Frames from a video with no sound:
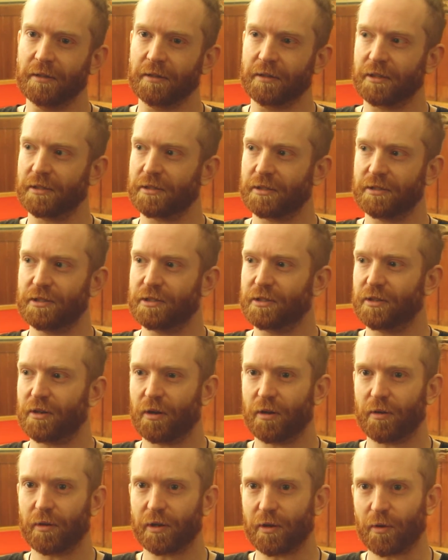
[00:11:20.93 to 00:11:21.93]
Because I
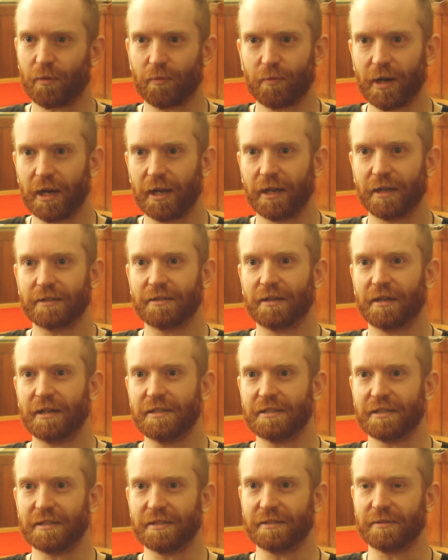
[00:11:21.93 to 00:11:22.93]
got really
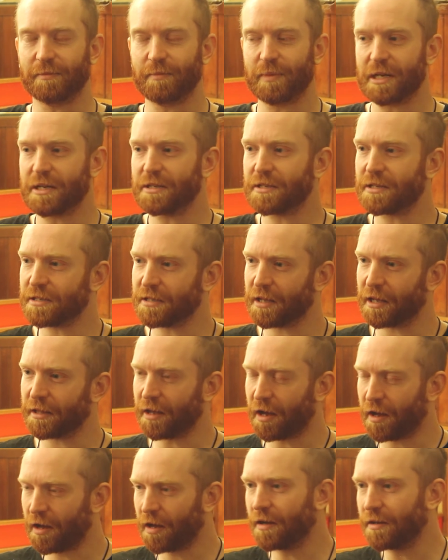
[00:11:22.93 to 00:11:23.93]
excited, because it's like
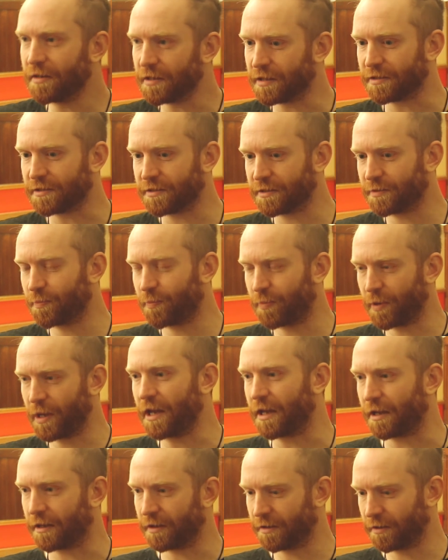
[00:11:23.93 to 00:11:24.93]
the hardest
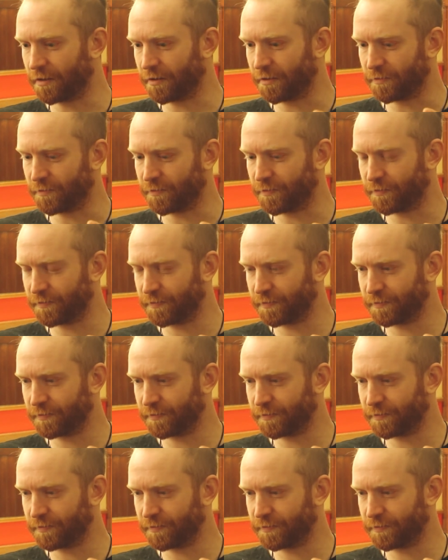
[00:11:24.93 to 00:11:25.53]
bit of